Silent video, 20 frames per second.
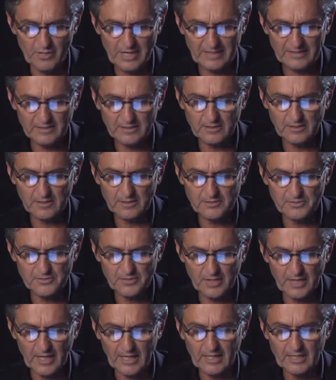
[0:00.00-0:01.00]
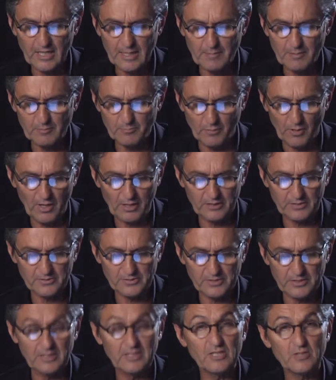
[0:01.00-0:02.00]
practicalist economic
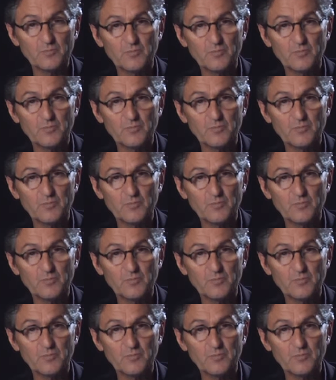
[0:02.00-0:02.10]
policy,